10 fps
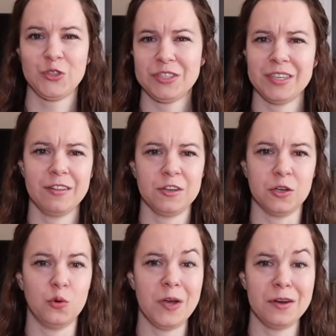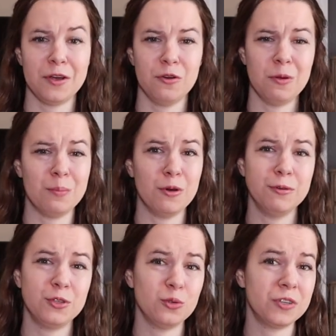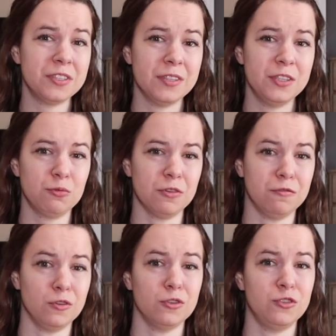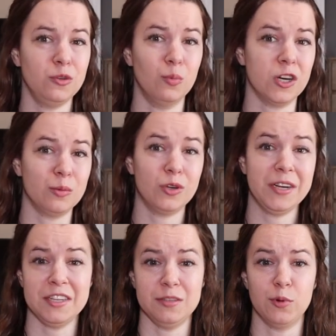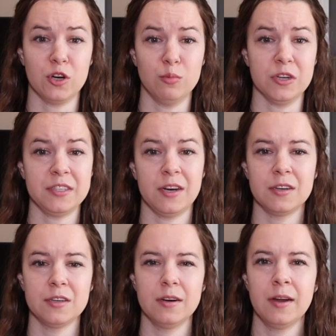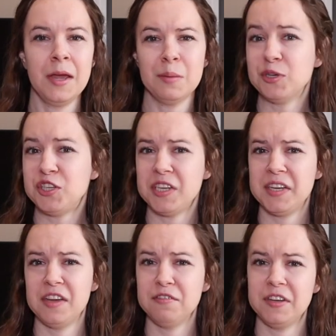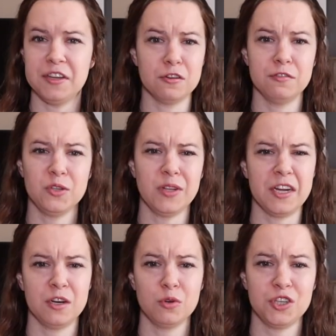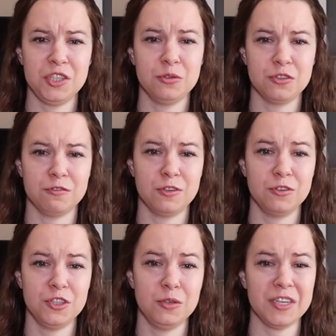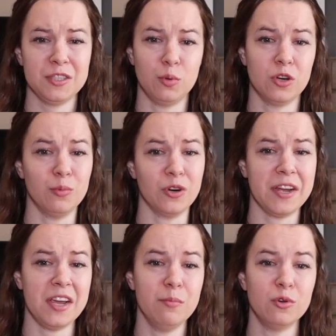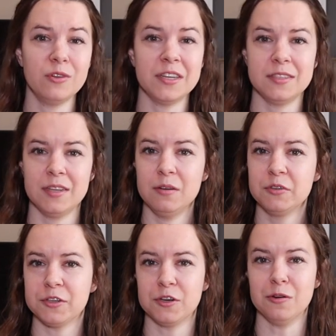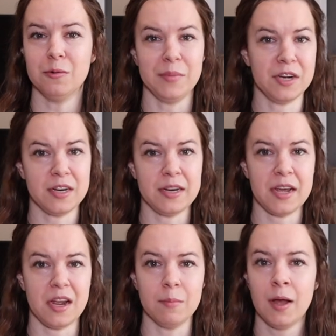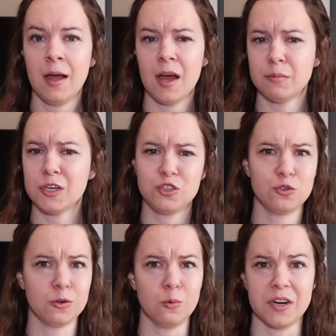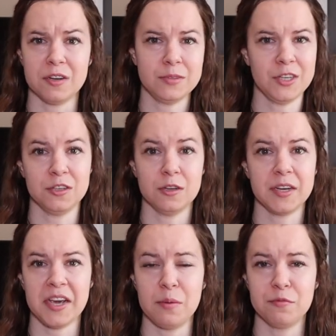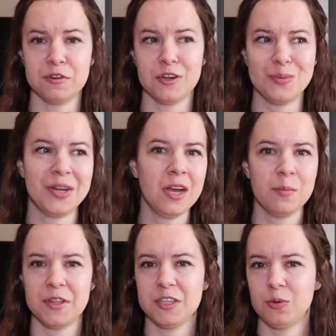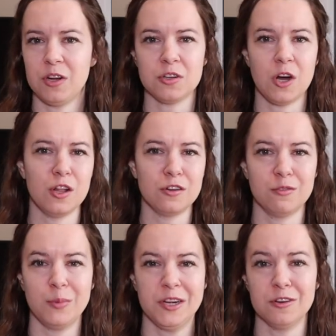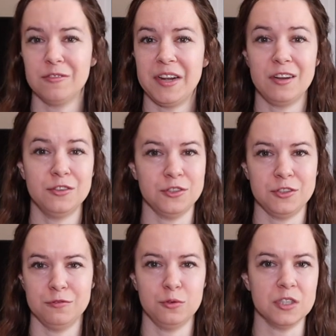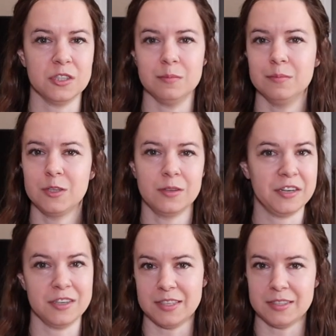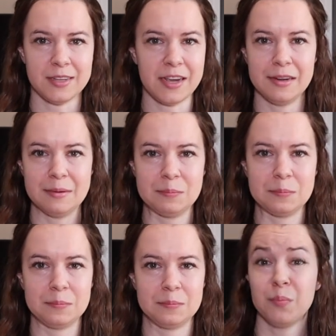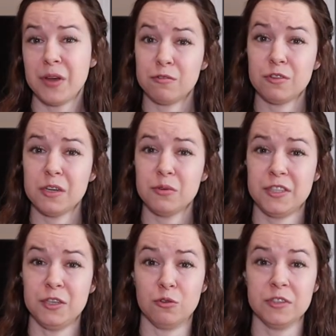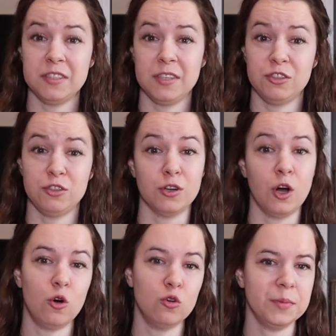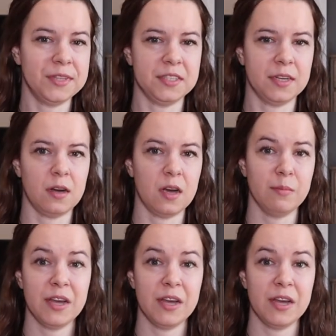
Just another quick note, most sources referred to Barbara as Barbara Tucker, but she gave an interview later where she was referred to as Barbara Abel and said it was her married name. I'm not sure where Tucker came from, but that's what I'll call her from here on out just for clarity's sake. Beverly was the only sister home at the time,